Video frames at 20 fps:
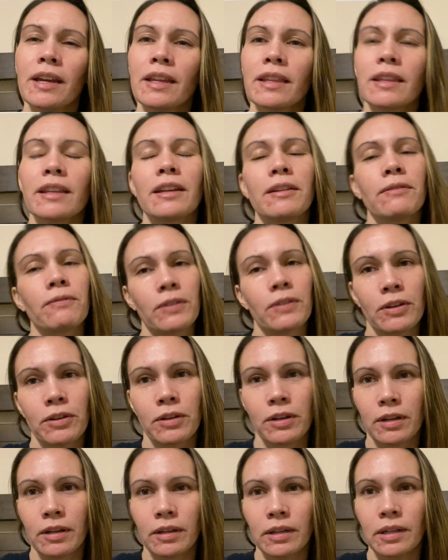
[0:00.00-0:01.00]
then I feel
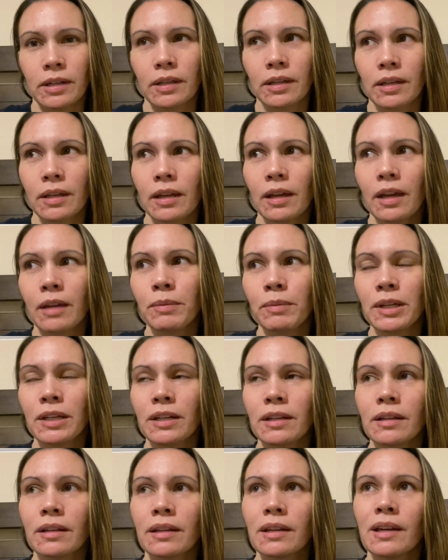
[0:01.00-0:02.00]
good. I
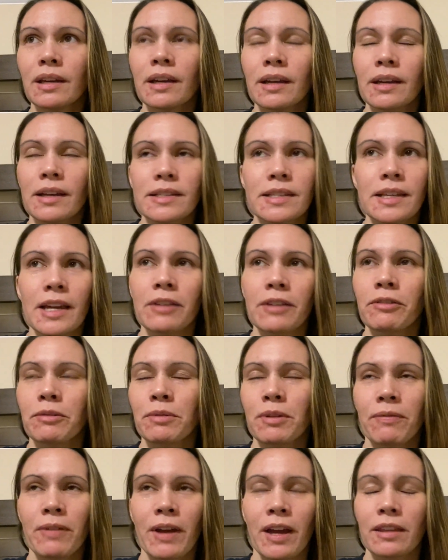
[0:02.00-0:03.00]
mean, aside from the
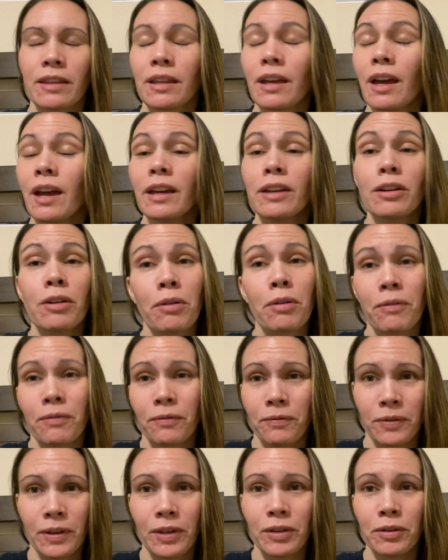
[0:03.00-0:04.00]
fact that I don't
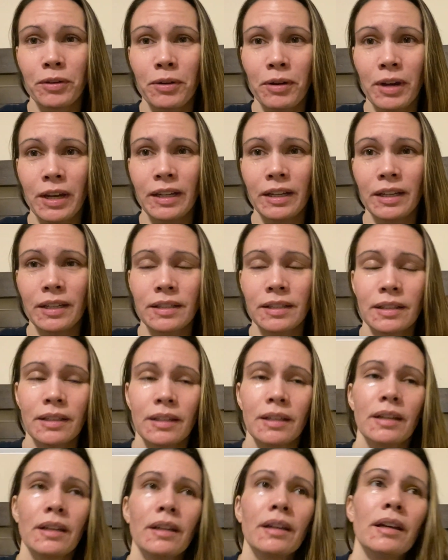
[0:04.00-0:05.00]
feel great,
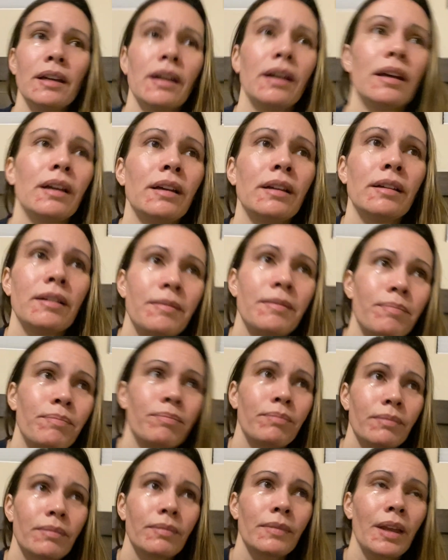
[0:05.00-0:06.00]

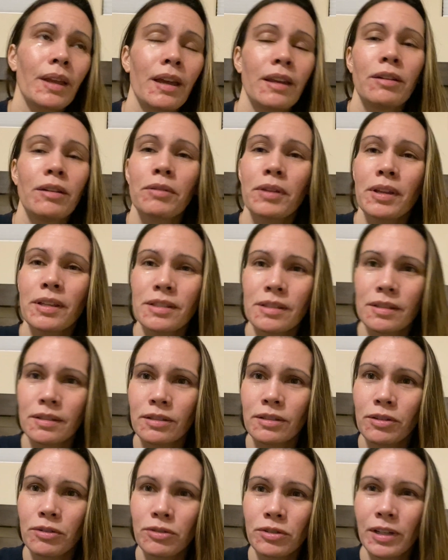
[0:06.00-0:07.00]
I know that's
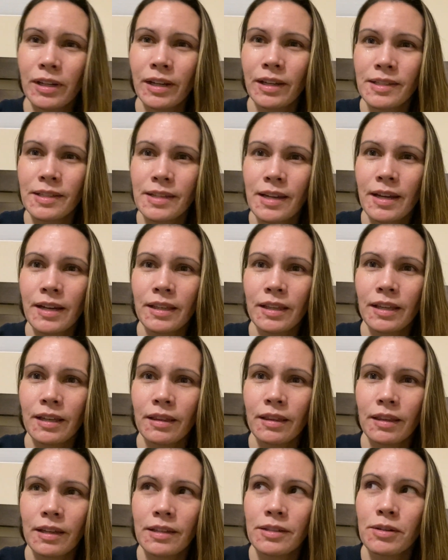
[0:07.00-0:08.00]
usually a sign that
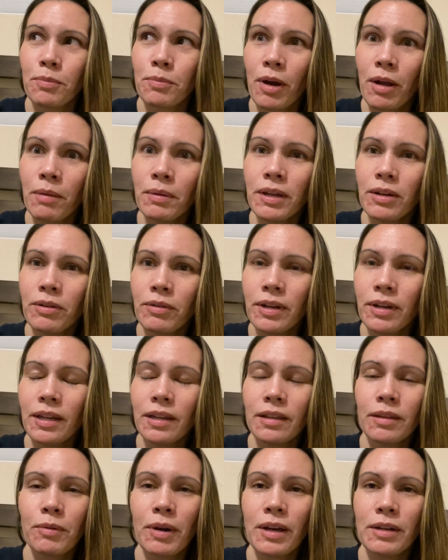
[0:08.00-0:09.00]
things are probably going in
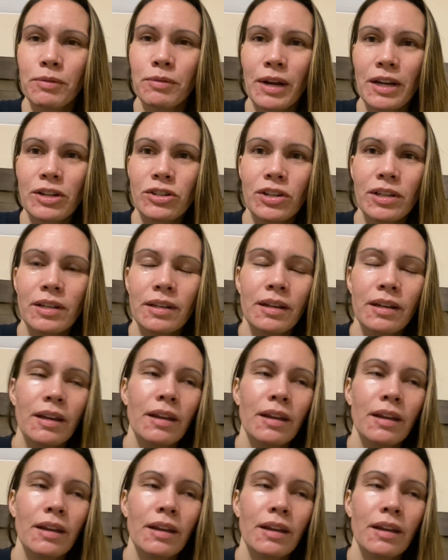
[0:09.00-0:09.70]
the right direction.